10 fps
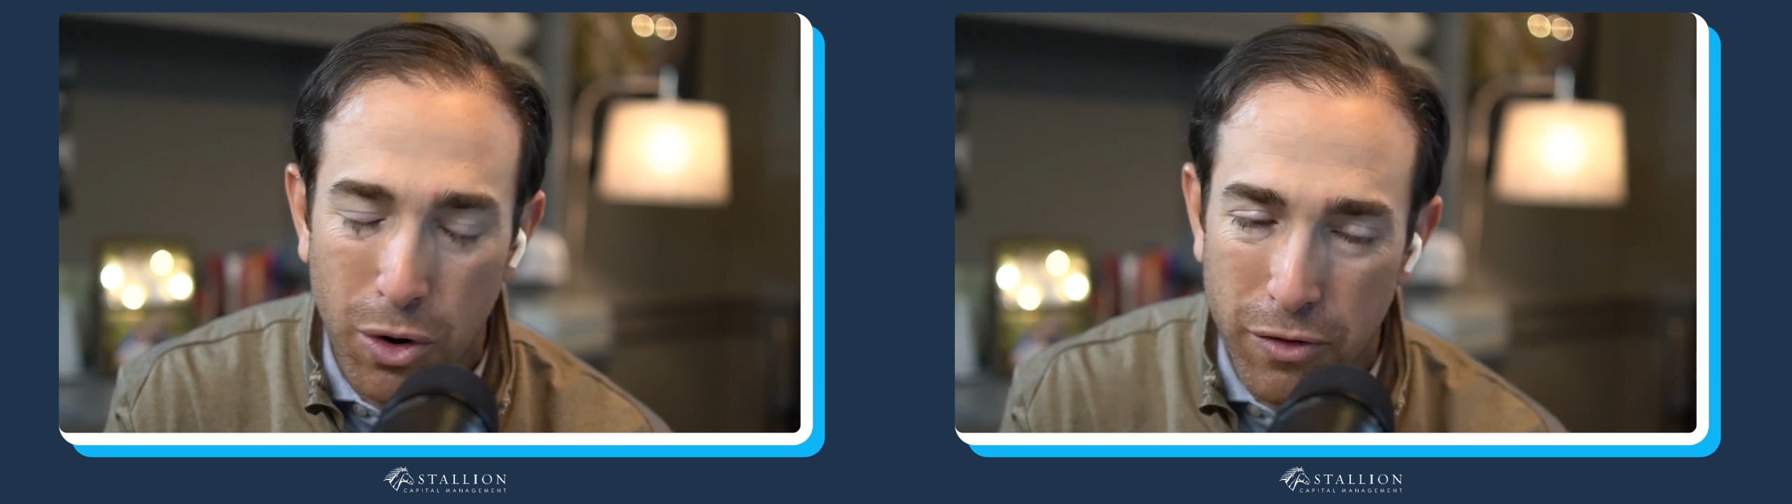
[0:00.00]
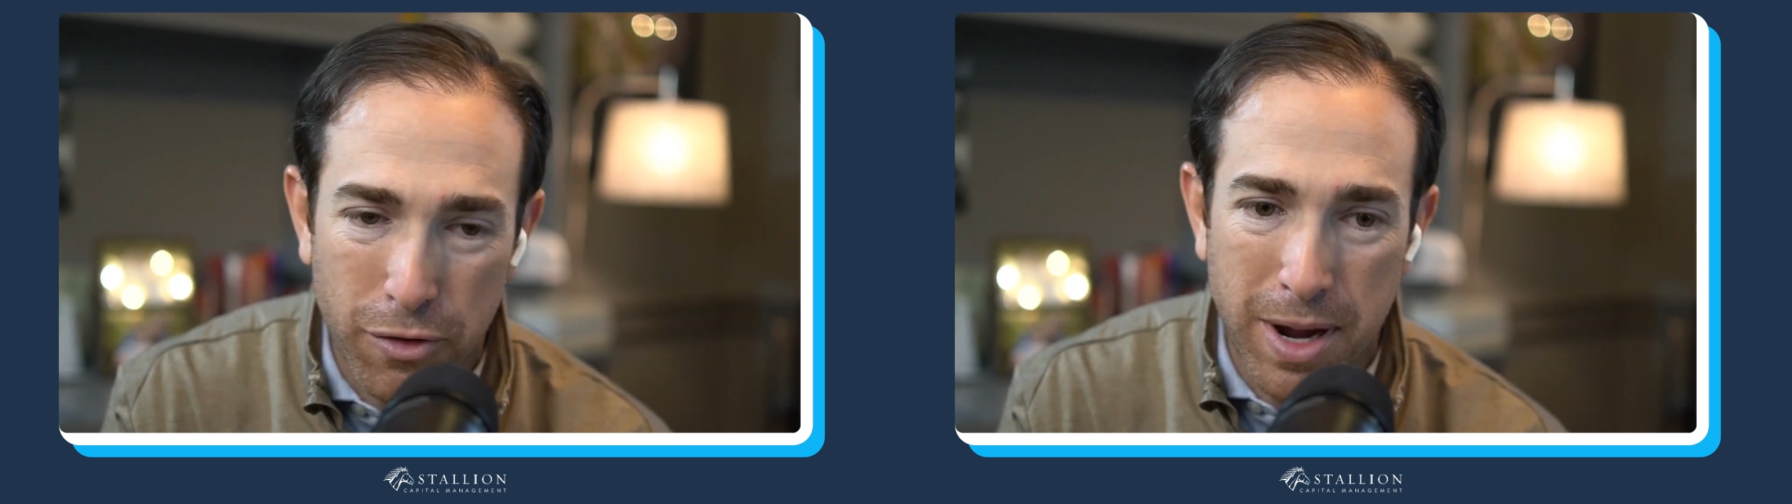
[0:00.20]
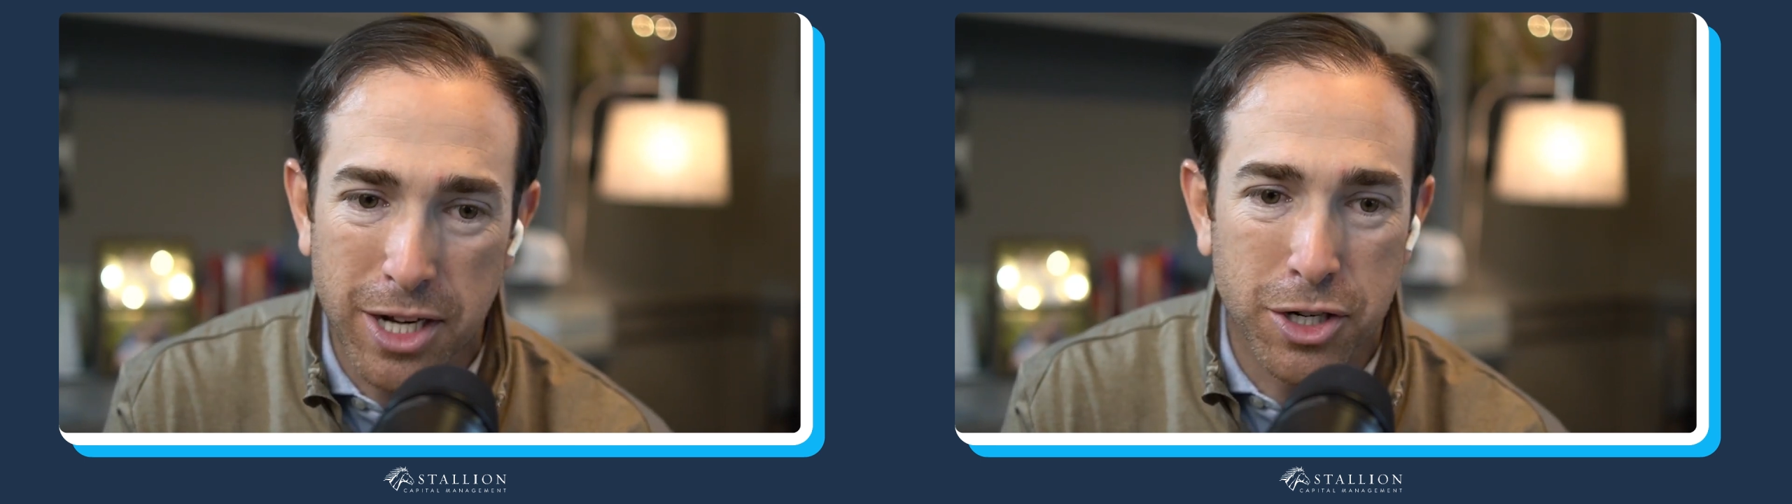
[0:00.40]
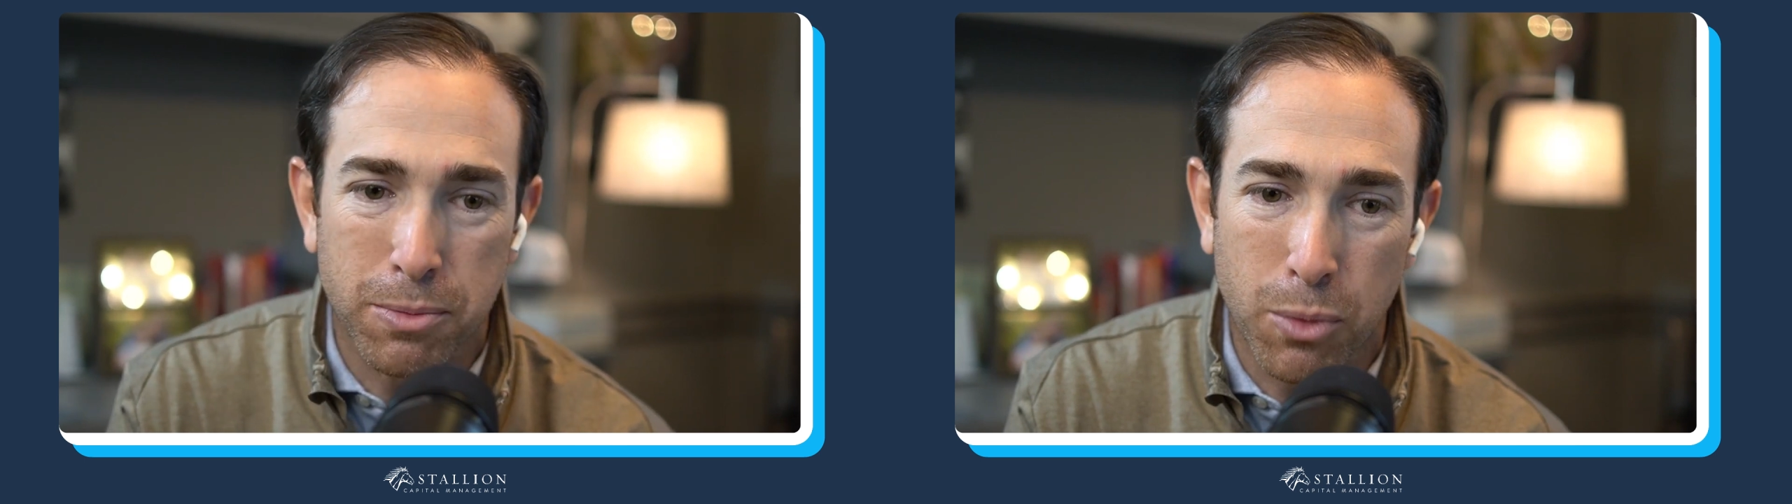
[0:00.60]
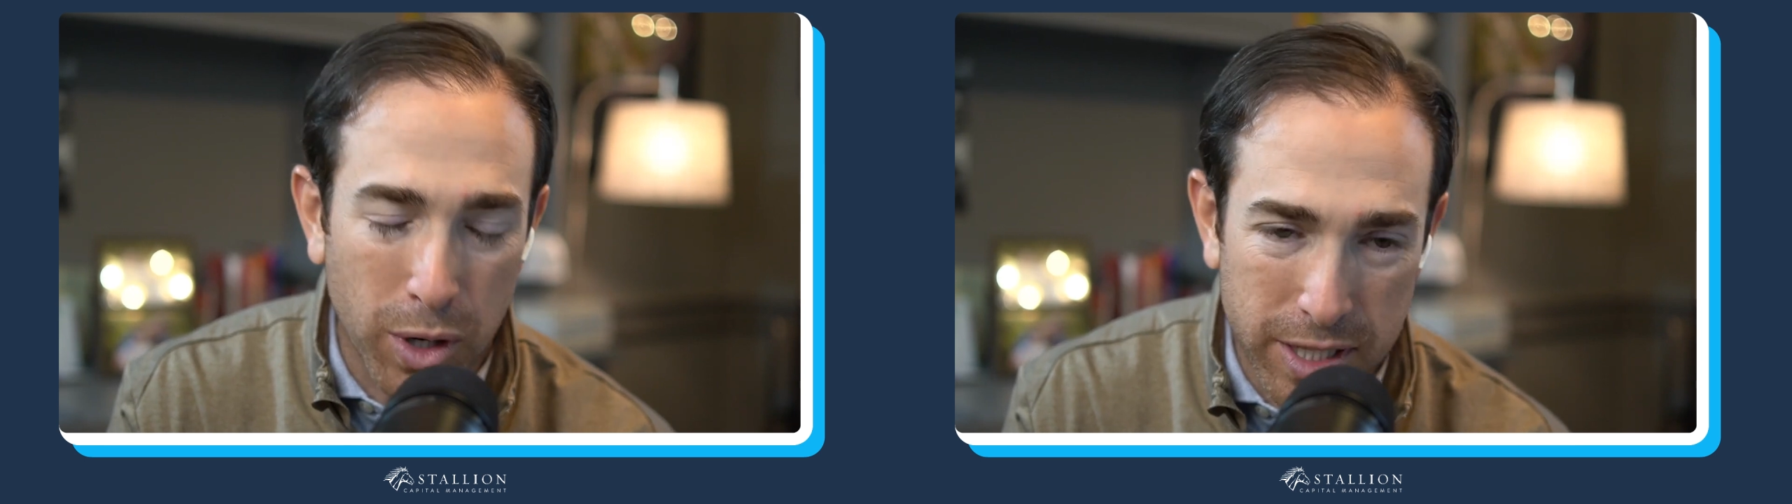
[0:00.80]
information,
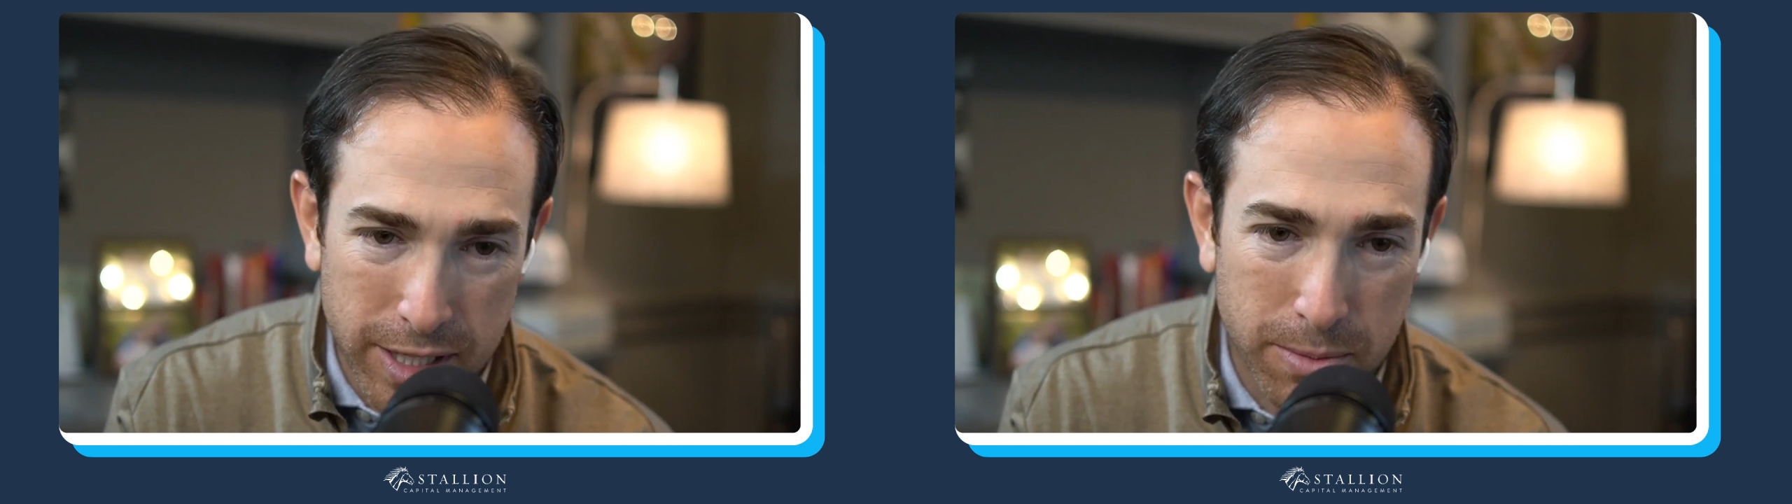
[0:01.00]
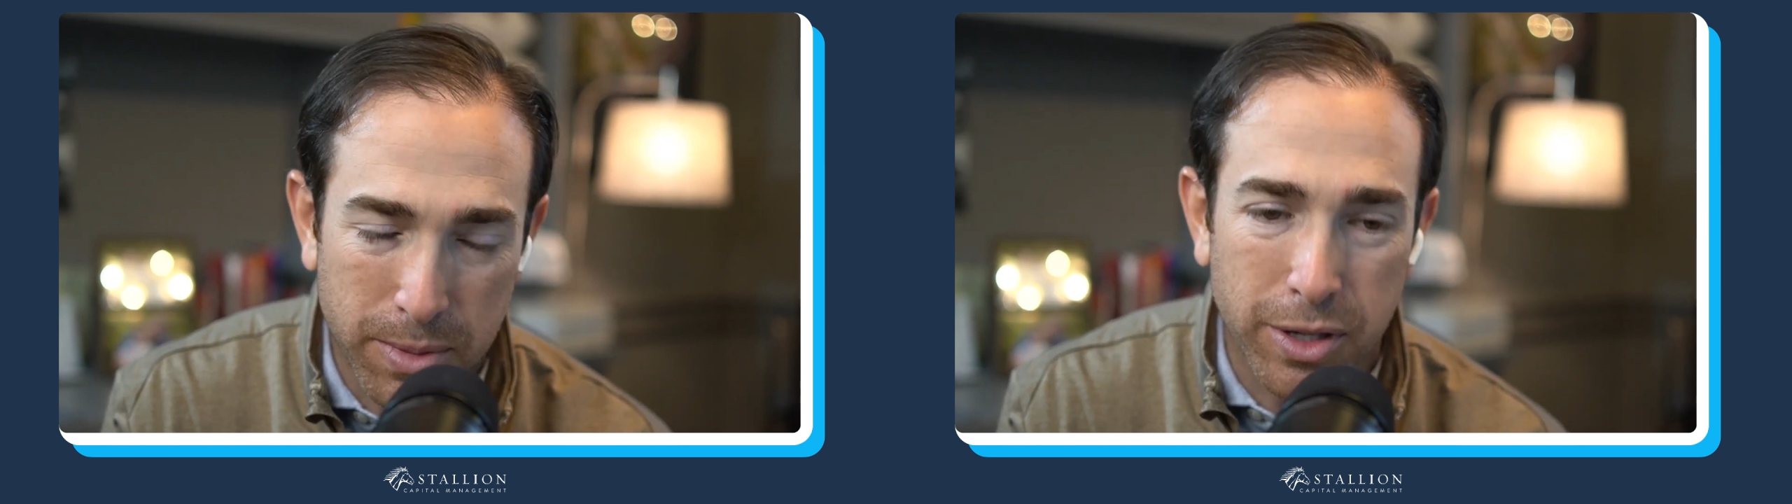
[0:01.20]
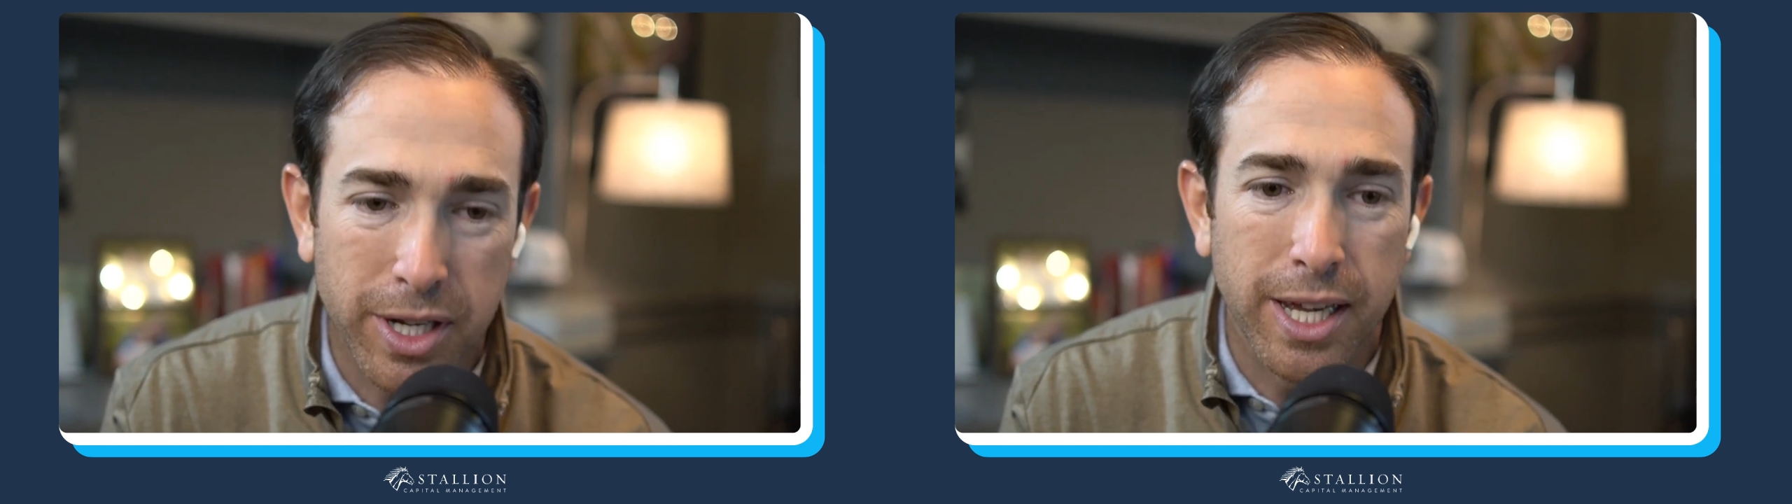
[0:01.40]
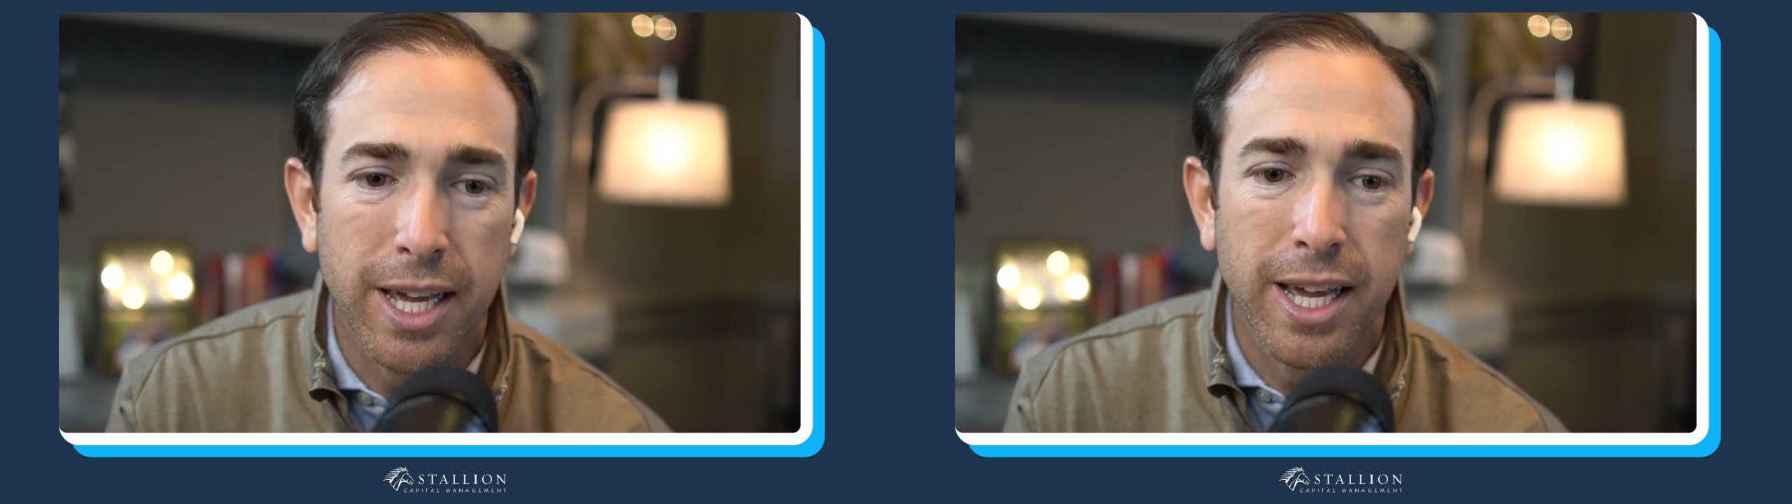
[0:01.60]
more accessibility.